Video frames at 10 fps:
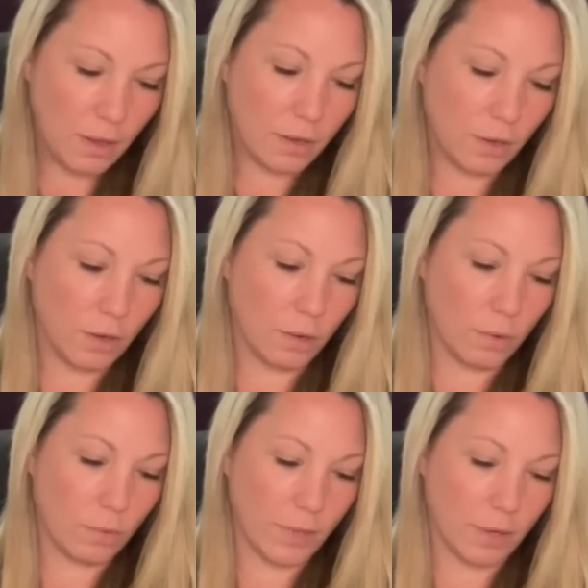You
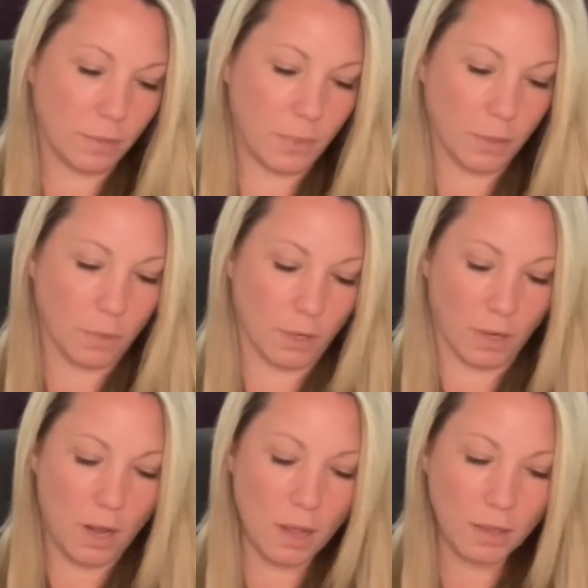know, they could be a
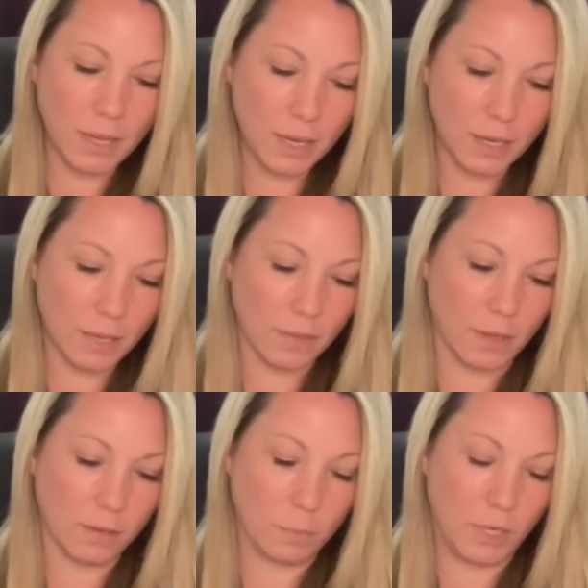workaholic. They
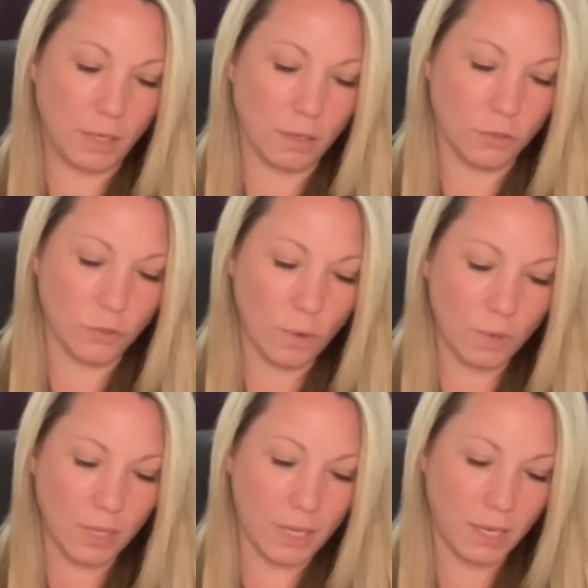could be
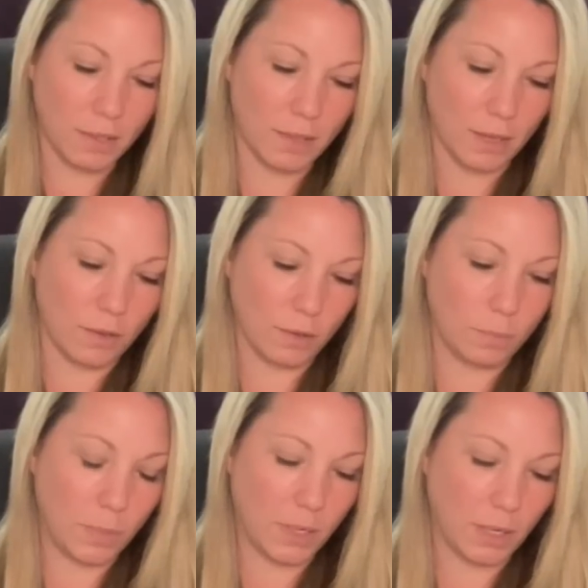controlling. They
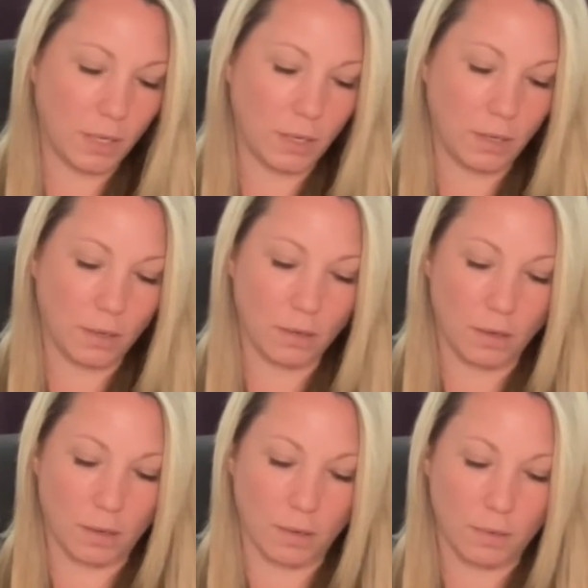could be,
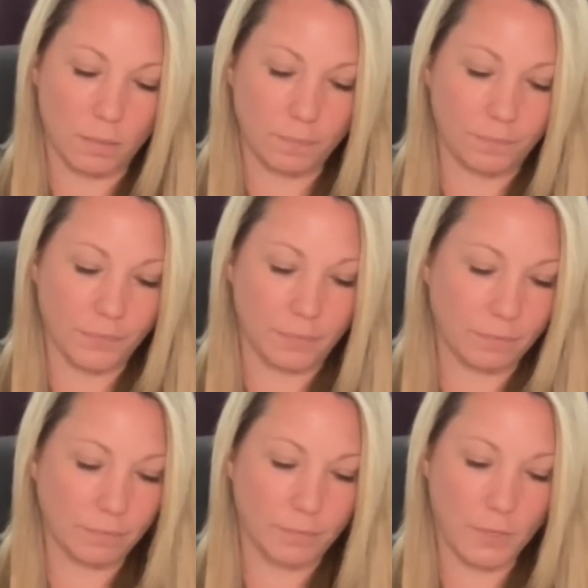um,
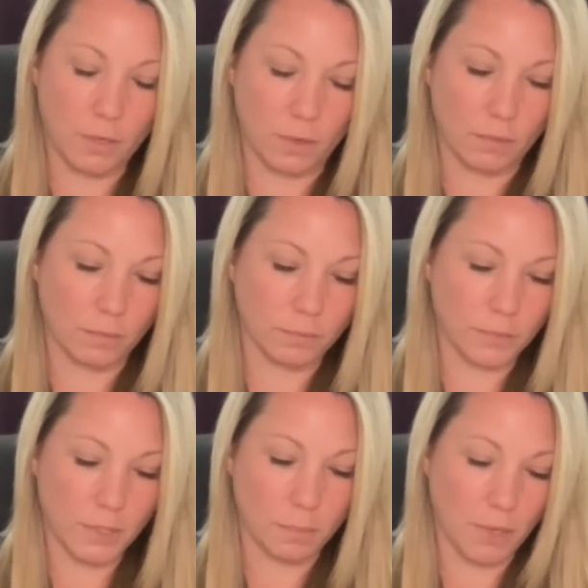you know,
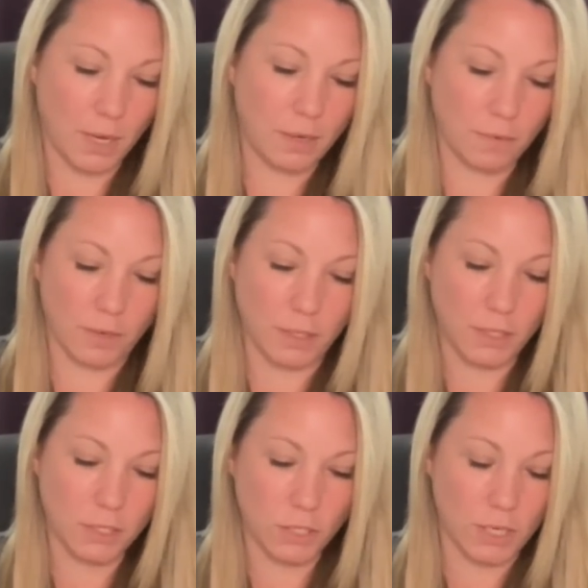some kind of an
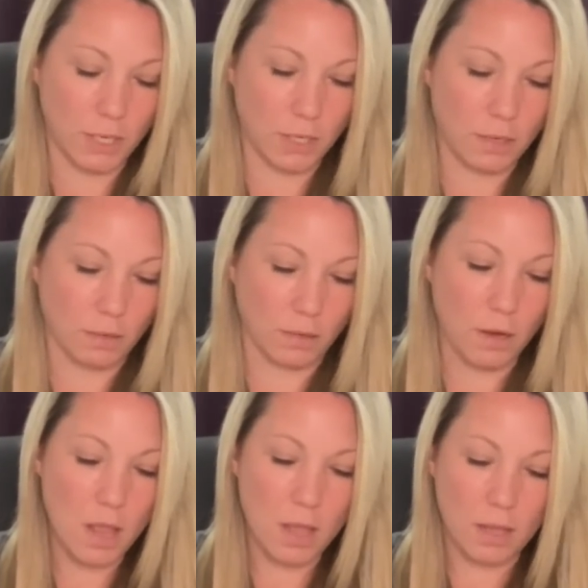addiction or
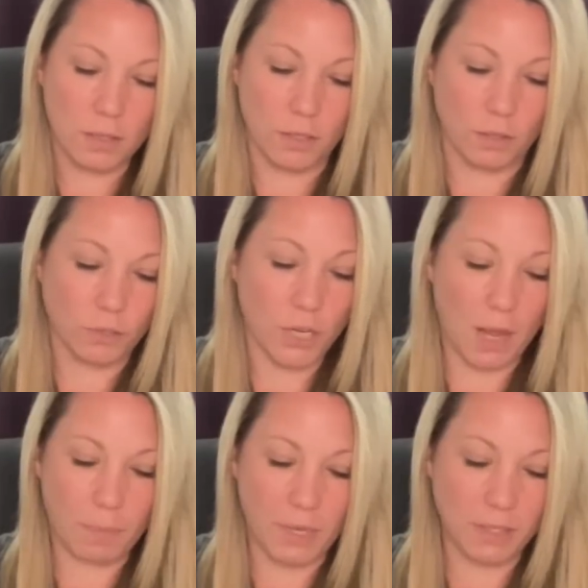you know,
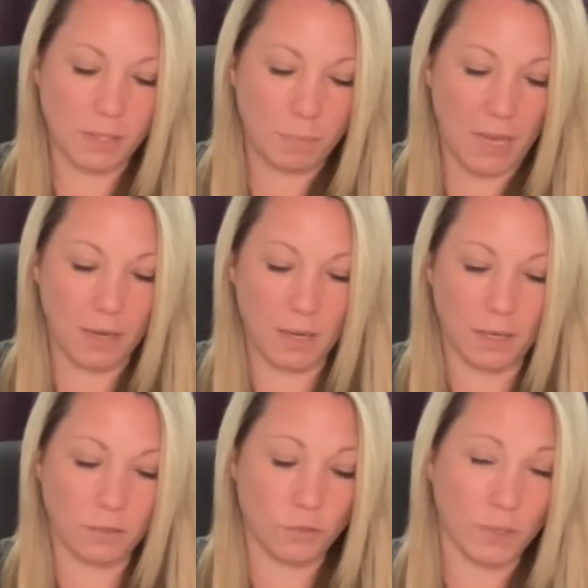shopping,
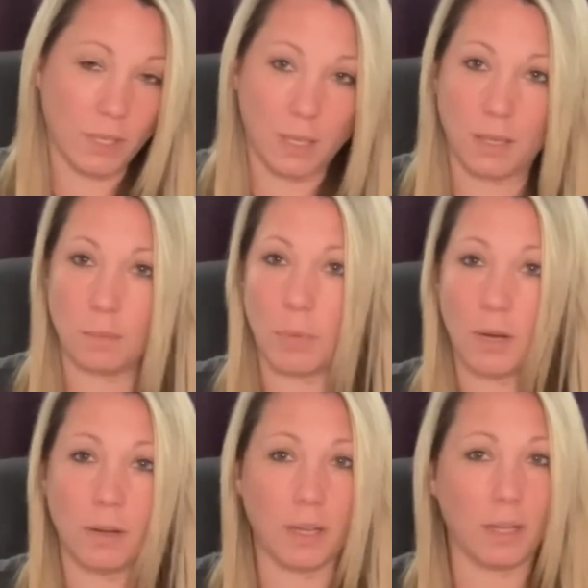spending, drinking,
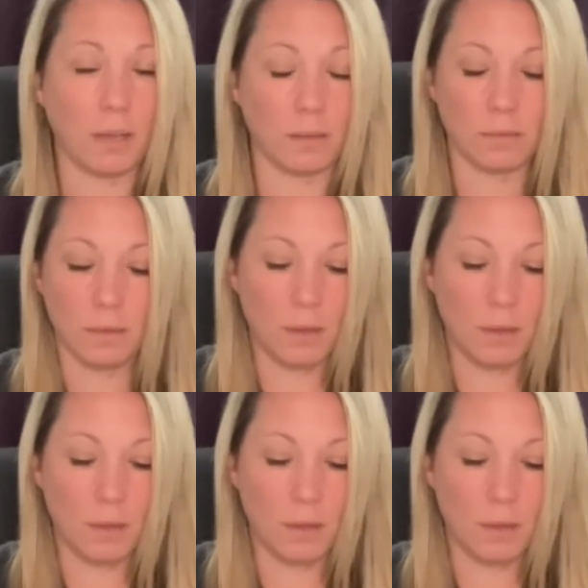partying,